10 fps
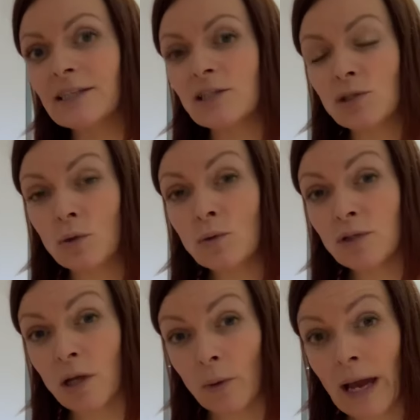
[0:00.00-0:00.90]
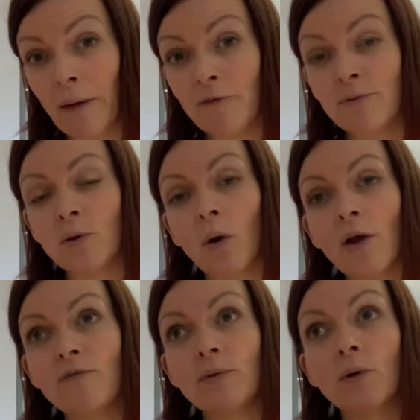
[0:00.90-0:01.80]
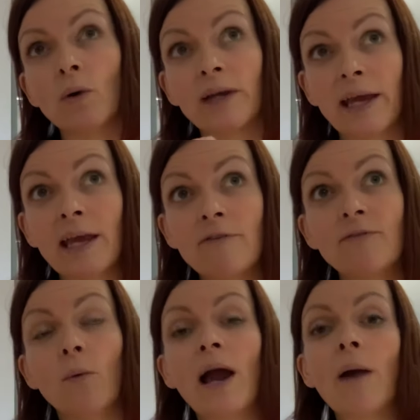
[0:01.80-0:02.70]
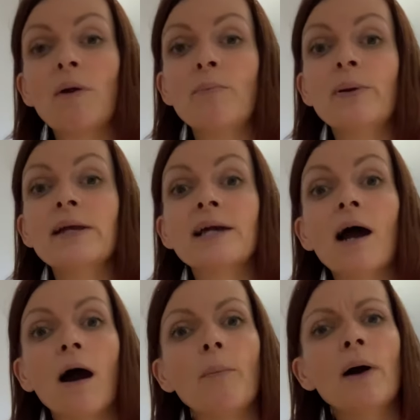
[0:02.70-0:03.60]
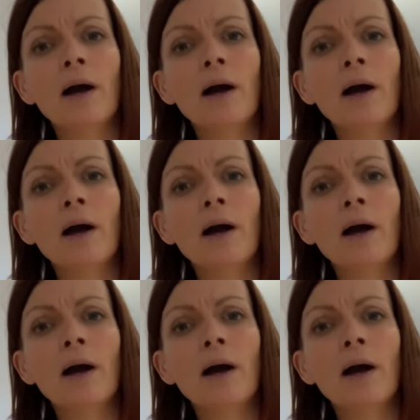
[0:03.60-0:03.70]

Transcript: it's also how if we're not careful, how we pick up